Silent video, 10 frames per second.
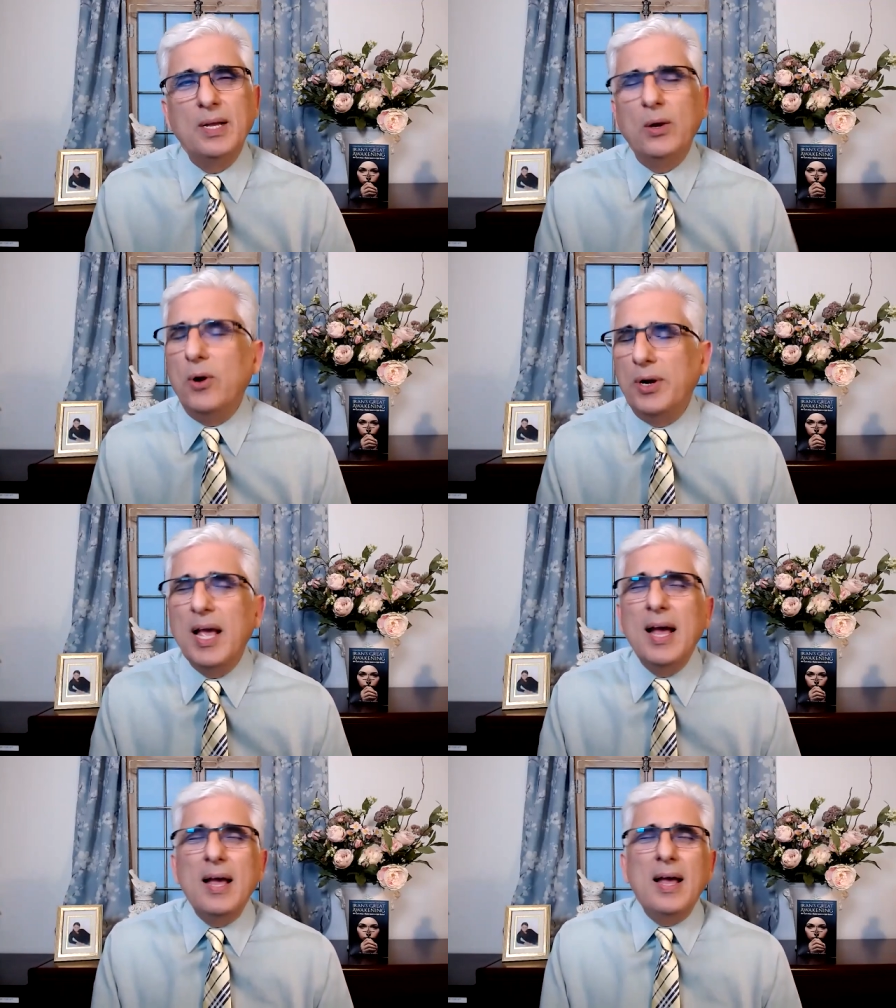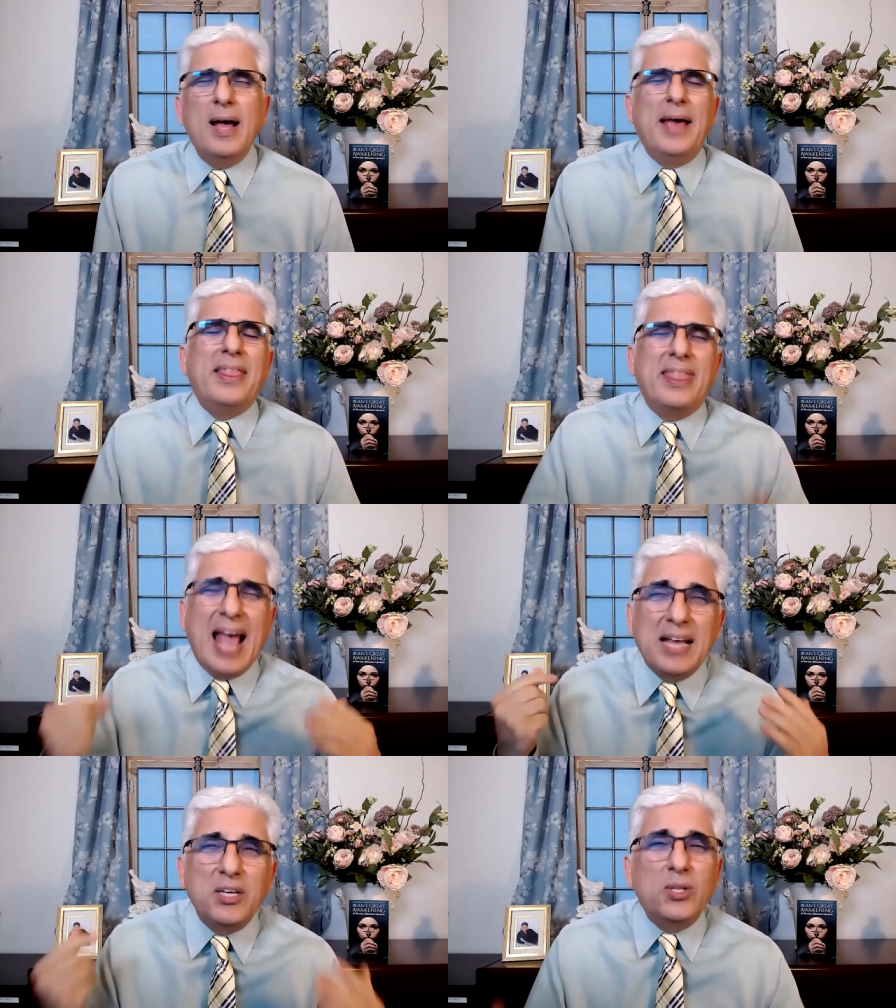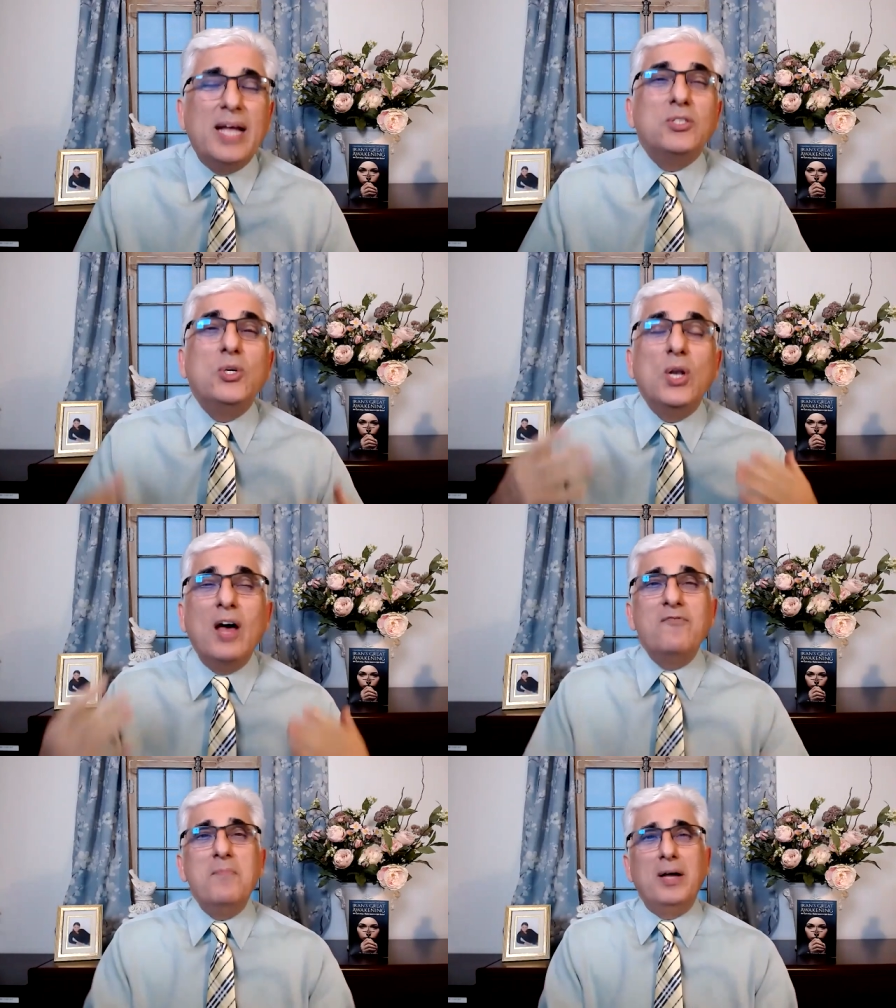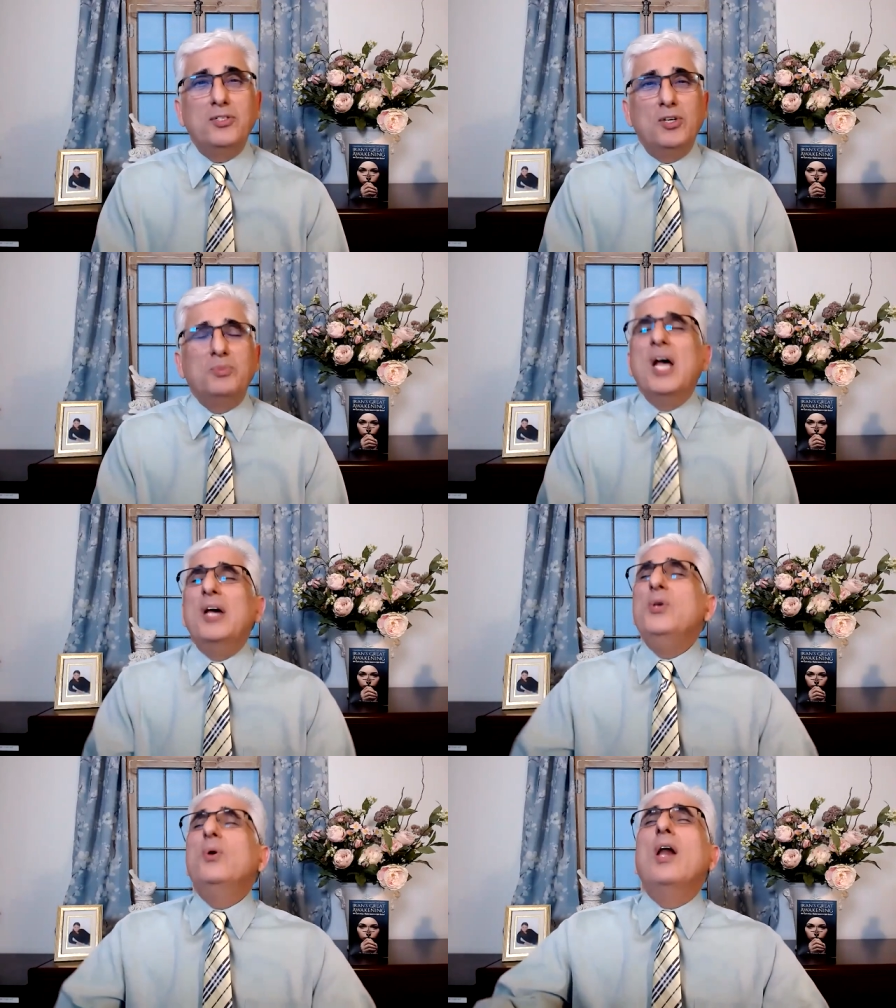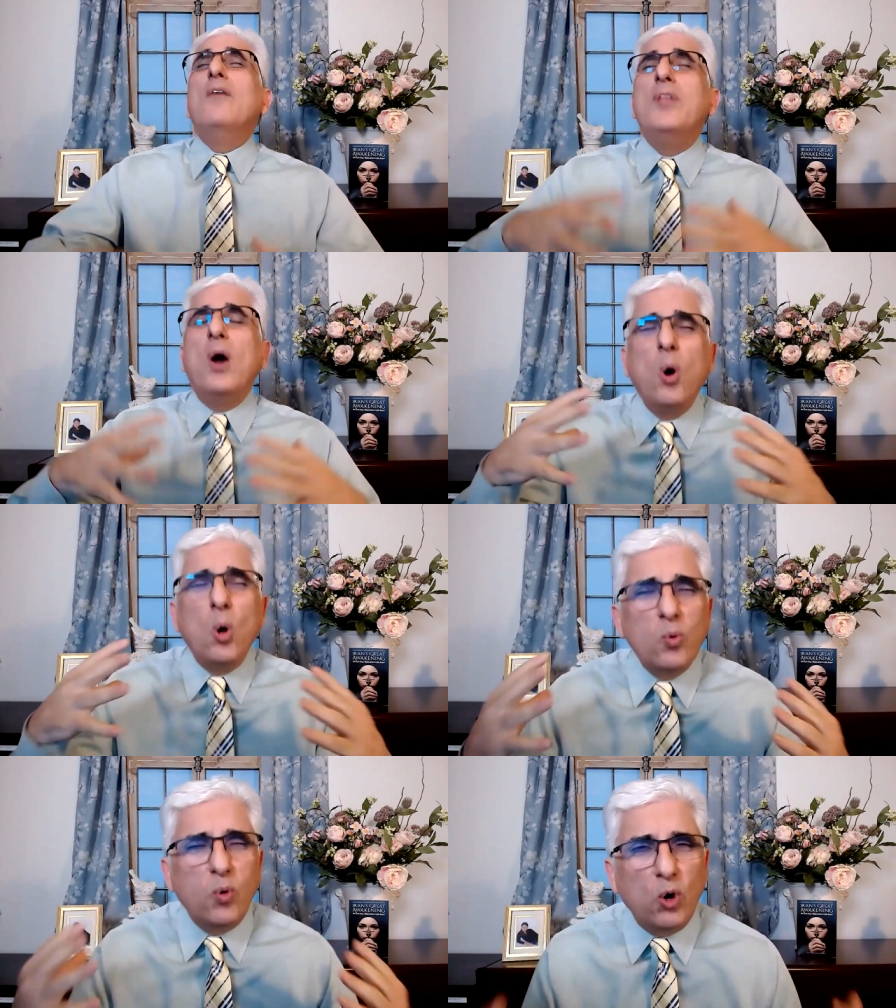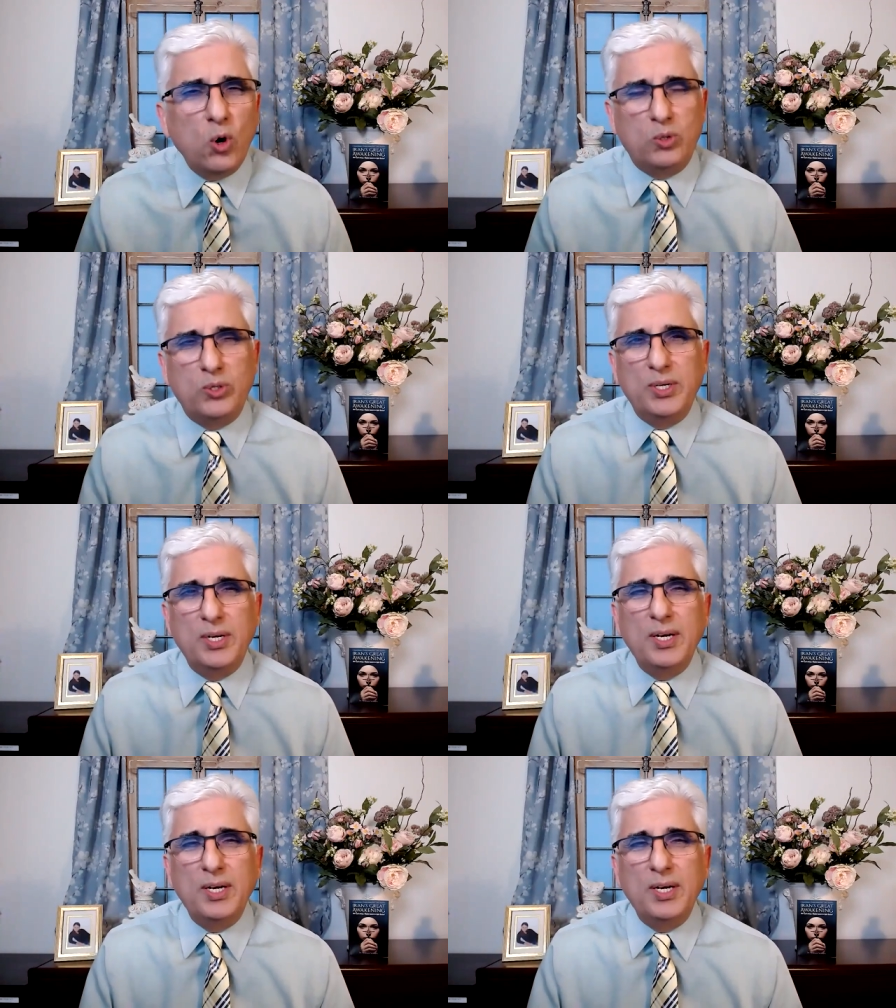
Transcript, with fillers: Lord, I thank you that you love Muslims. You love the whole world.